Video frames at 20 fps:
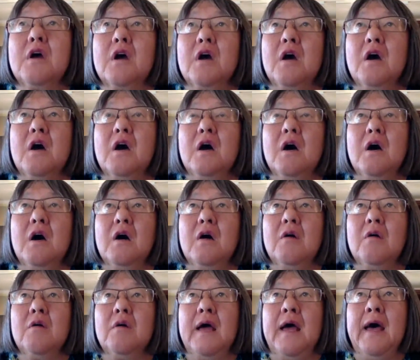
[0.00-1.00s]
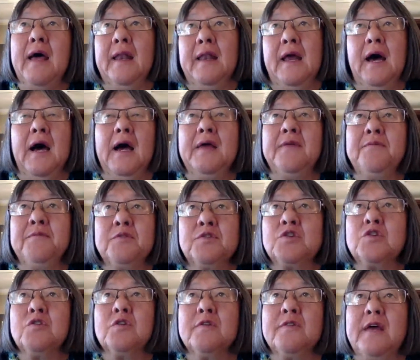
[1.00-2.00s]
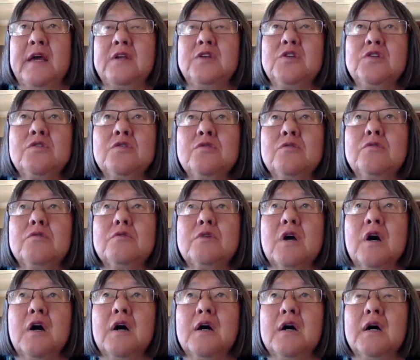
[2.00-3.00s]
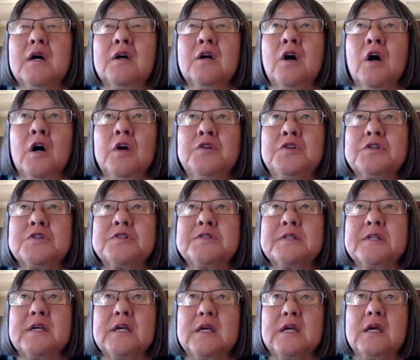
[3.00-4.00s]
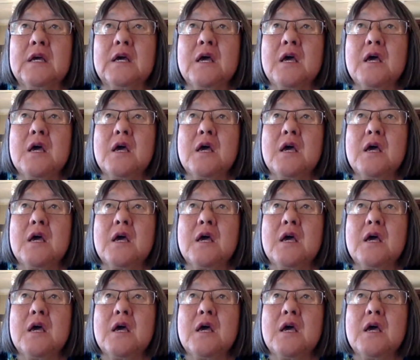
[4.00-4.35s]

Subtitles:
and I'm sure they do unconsciously,